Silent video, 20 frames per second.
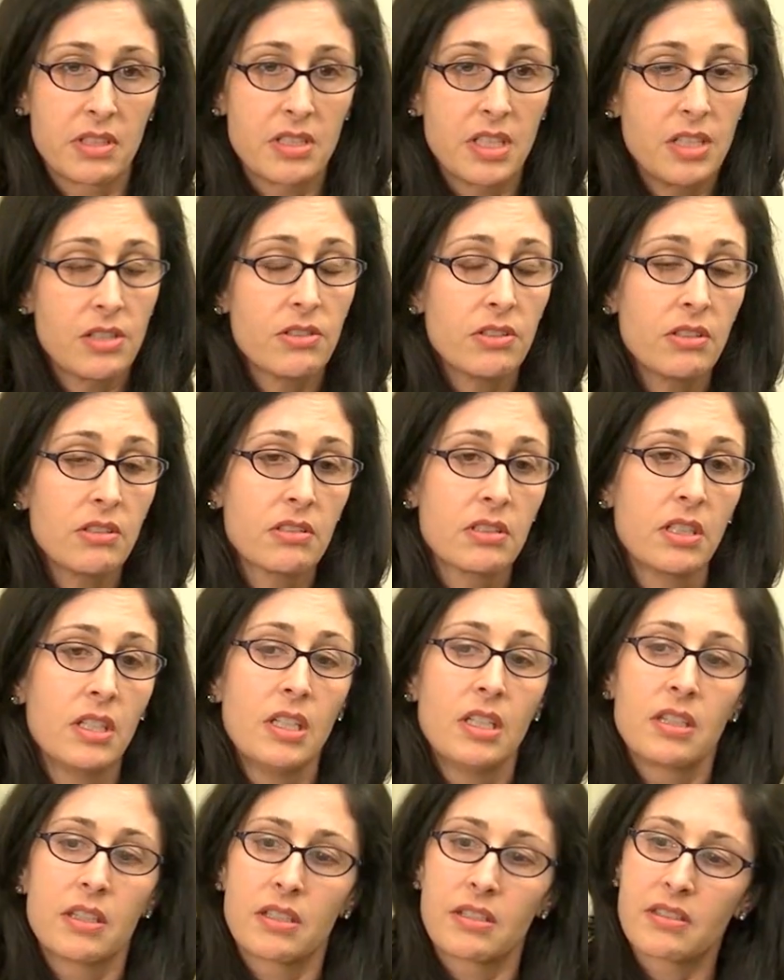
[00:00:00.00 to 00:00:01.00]
the teachers,
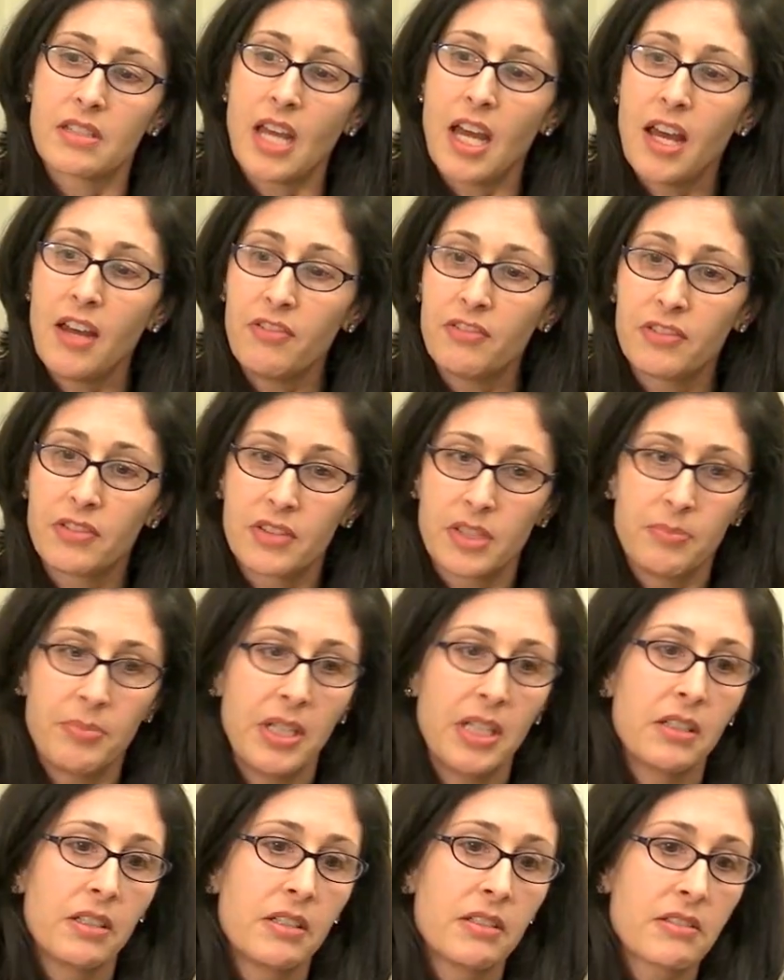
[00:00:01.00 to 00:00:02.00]
the staff, the
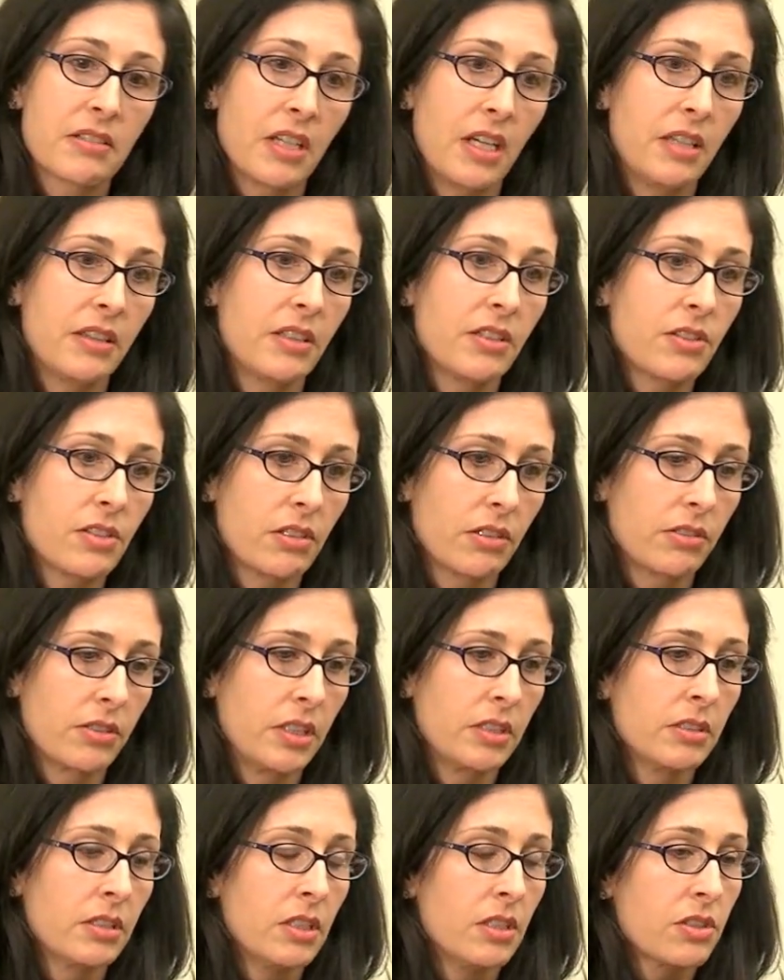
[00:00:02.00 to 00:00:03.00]
parents, and the
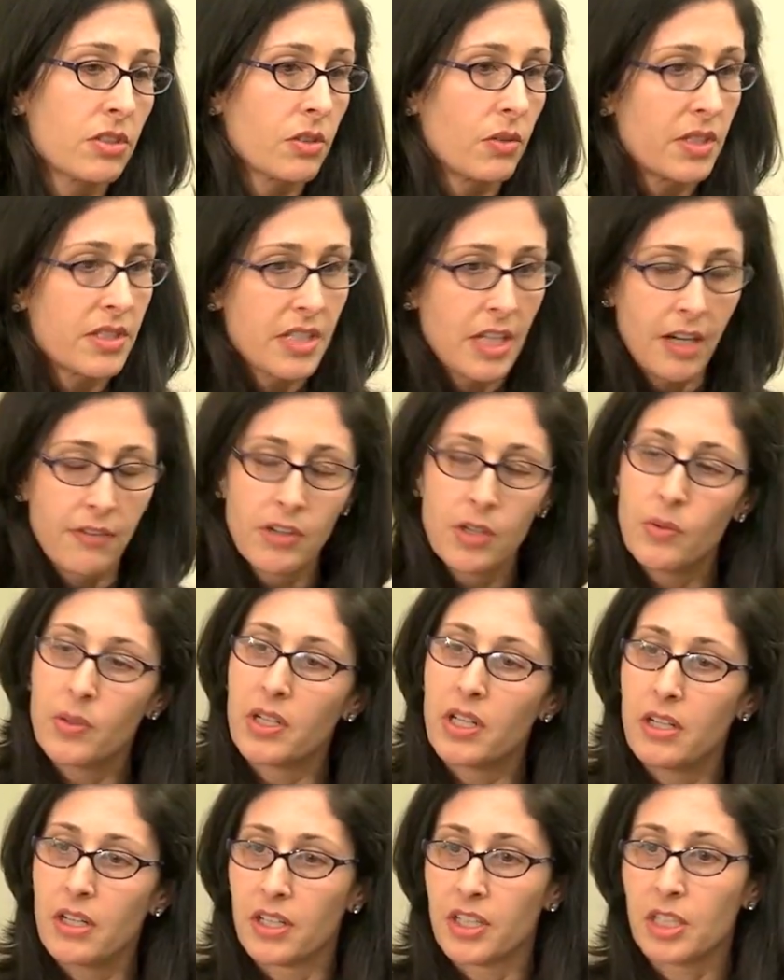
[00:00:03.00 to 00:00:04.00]
children. So it's
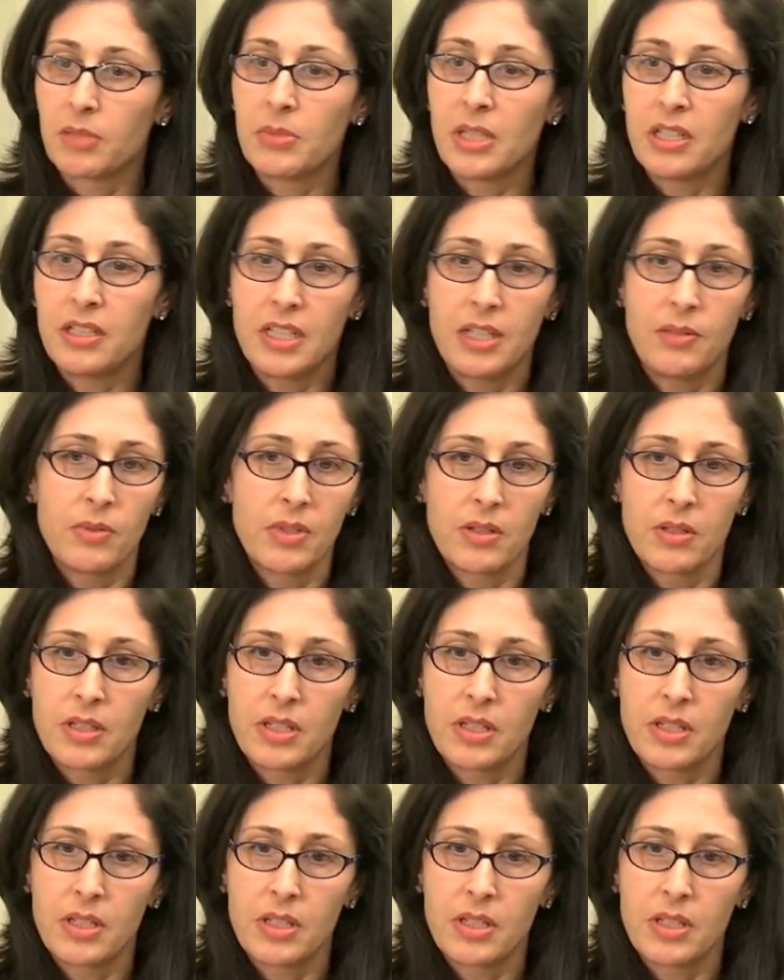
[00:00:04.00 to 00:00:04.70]
everyone in our community.